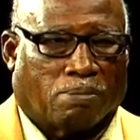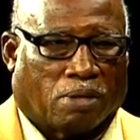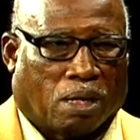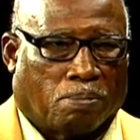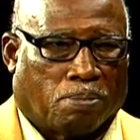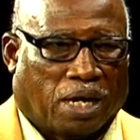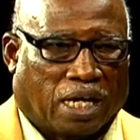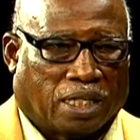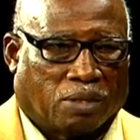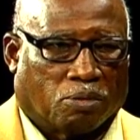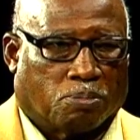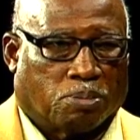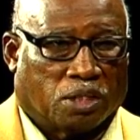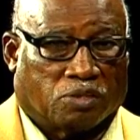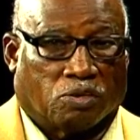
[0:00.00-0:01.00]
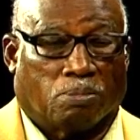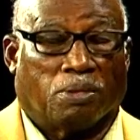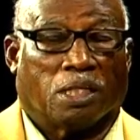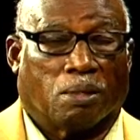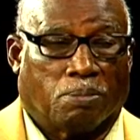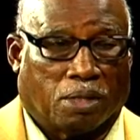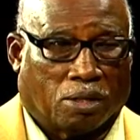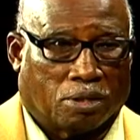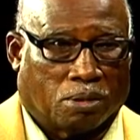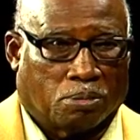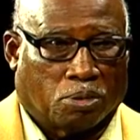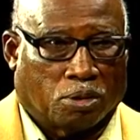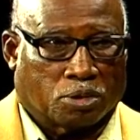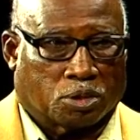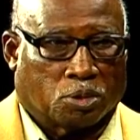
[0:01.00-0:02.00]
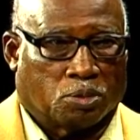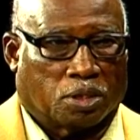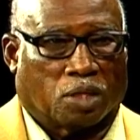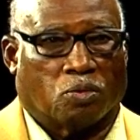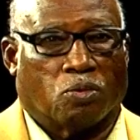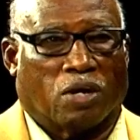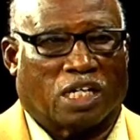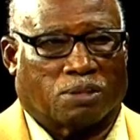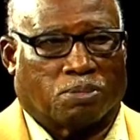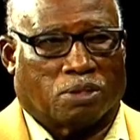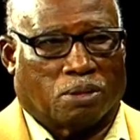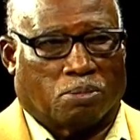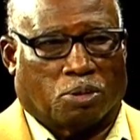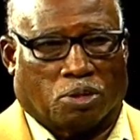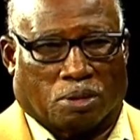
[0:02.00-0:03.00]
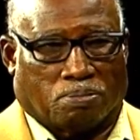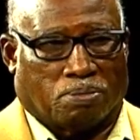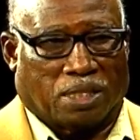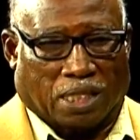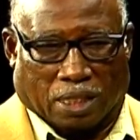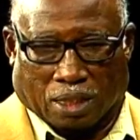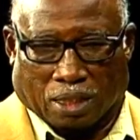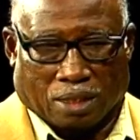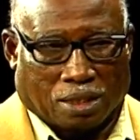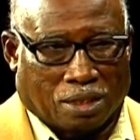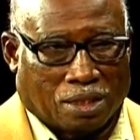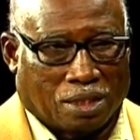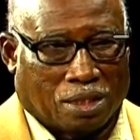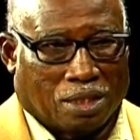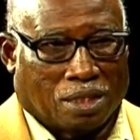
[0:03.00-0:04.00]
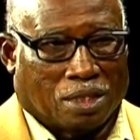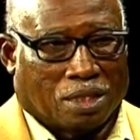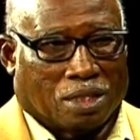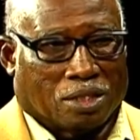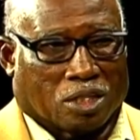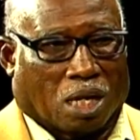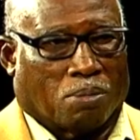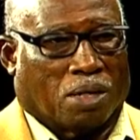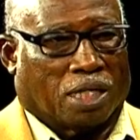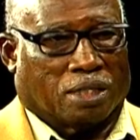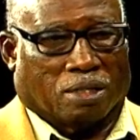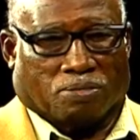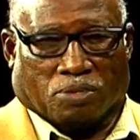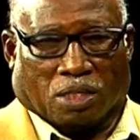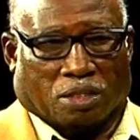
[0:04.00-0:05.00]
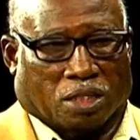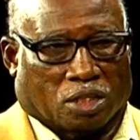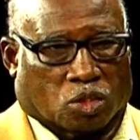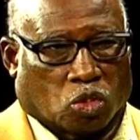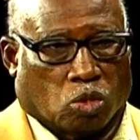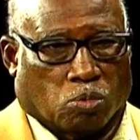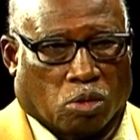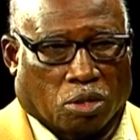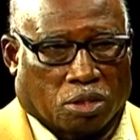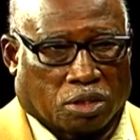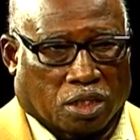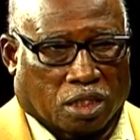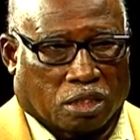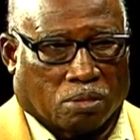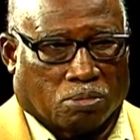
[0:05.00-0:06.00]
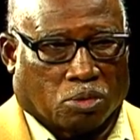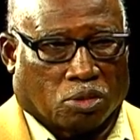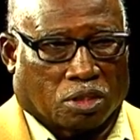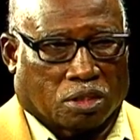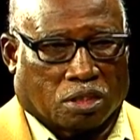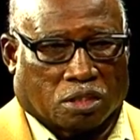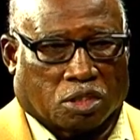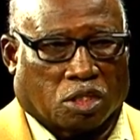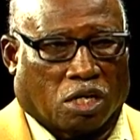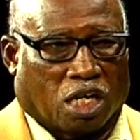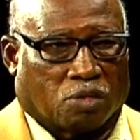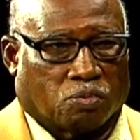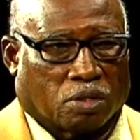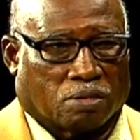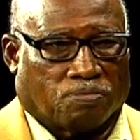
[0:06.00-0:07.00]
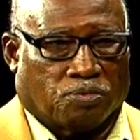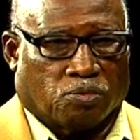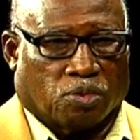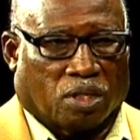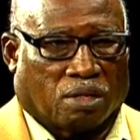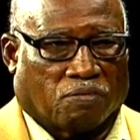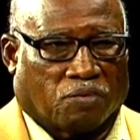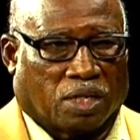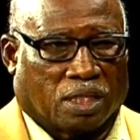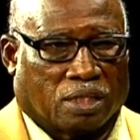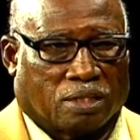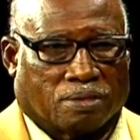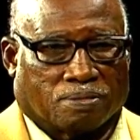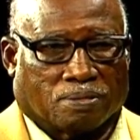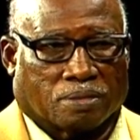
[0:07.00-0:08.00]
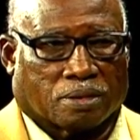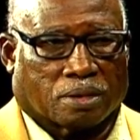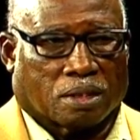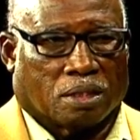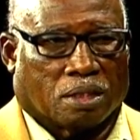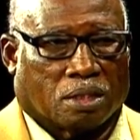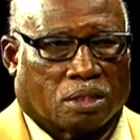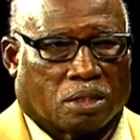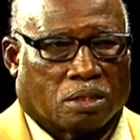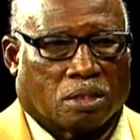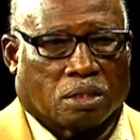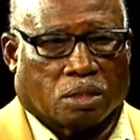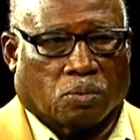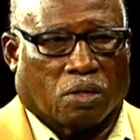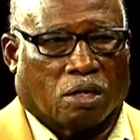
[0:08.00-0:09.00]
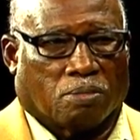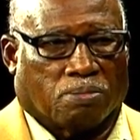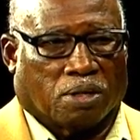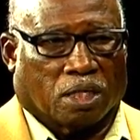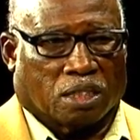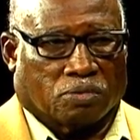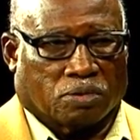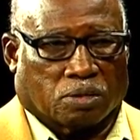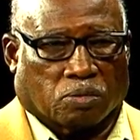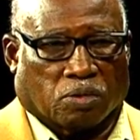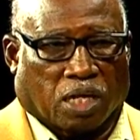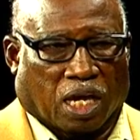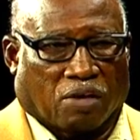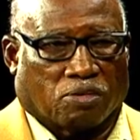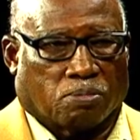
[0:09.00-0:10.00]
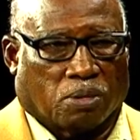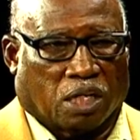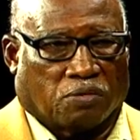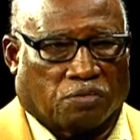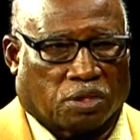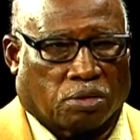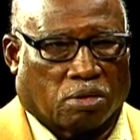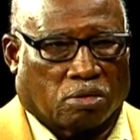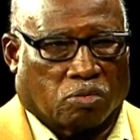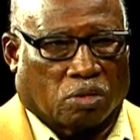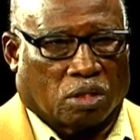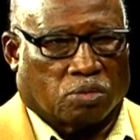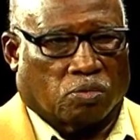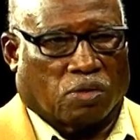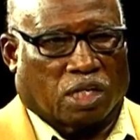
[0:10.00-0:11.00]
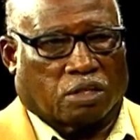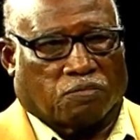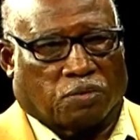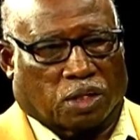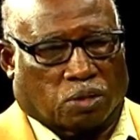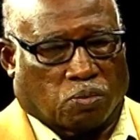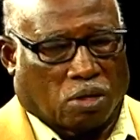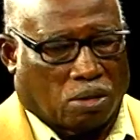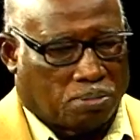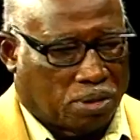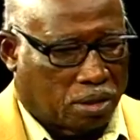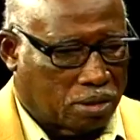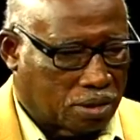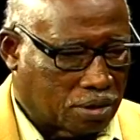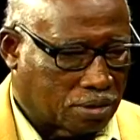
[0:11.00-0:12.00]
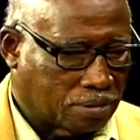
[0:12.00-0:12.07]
my back, they were pushing for me to be on the board. So who wanted on the board? Me. So I'm on the school modernization board to charge with renovating 12 buildings. They gave us money for 30 million to retrofit 12 buildings.